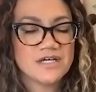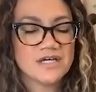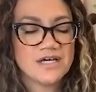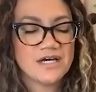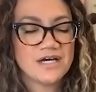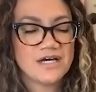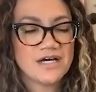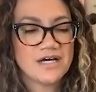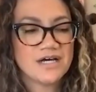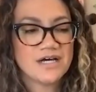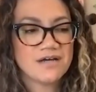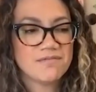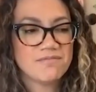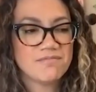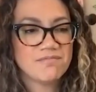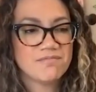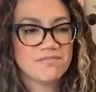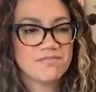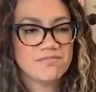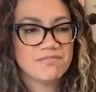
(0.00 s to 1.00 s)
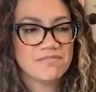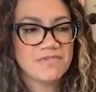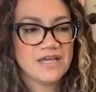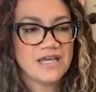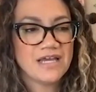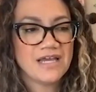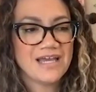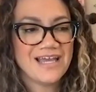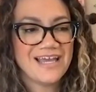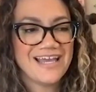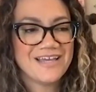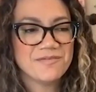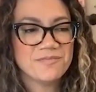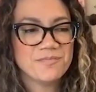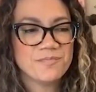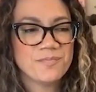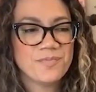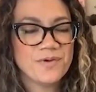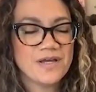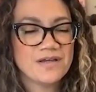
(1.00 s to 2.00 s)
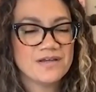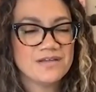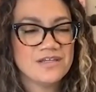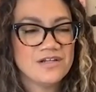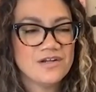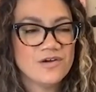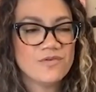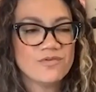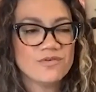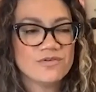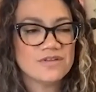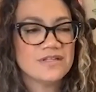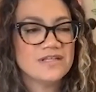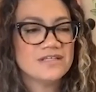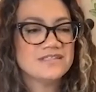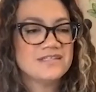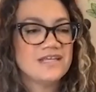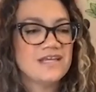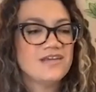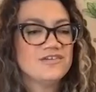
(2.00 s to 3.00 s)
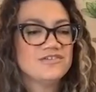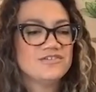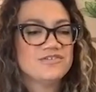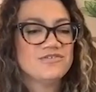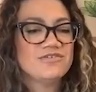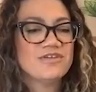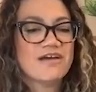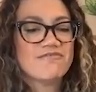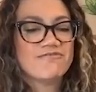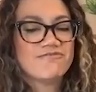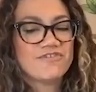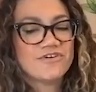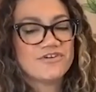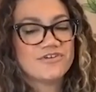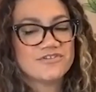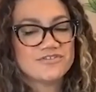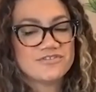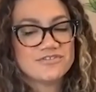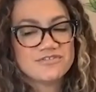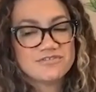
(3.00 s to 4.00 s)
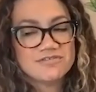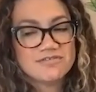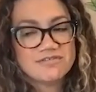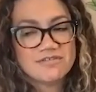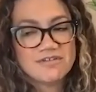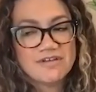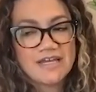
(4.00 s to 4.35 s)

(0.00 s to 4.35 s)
Uh, but, you know, let's say you do that first